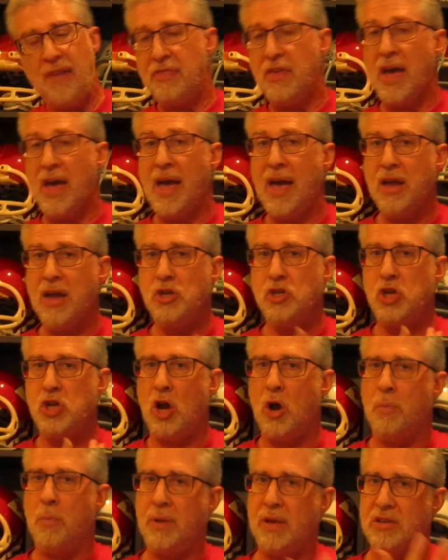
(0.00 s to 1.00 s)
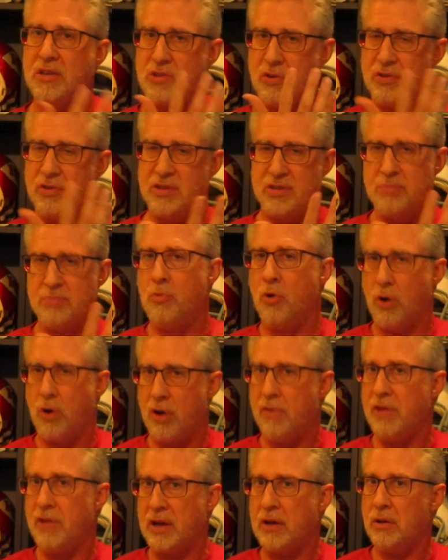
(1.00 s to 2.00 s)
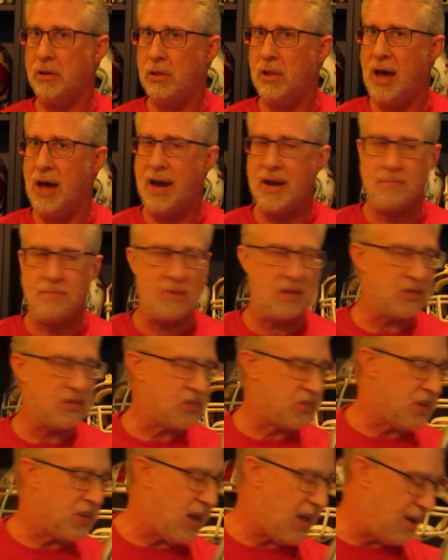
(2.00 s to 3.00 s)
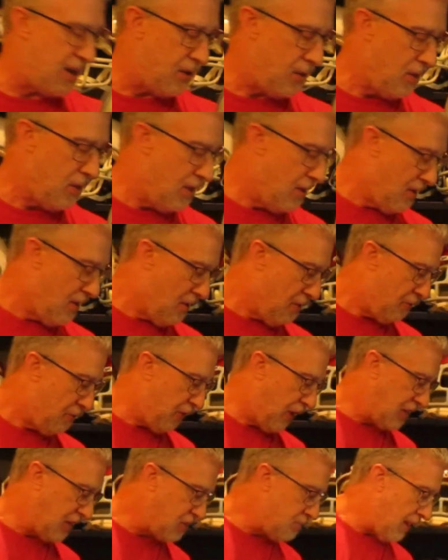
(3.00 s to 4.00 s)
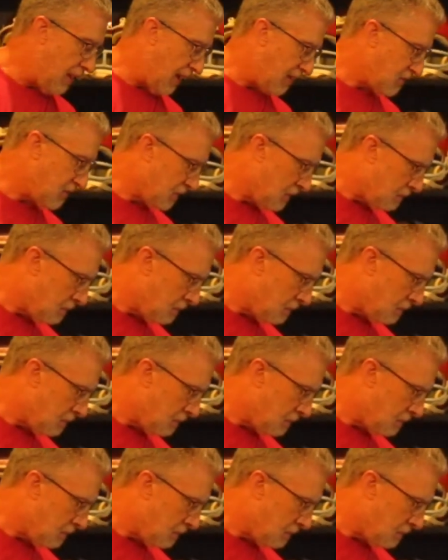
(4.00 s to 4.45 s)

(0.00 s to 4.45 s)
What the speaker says: the NJOP, so this is more of like a lineman style face mask.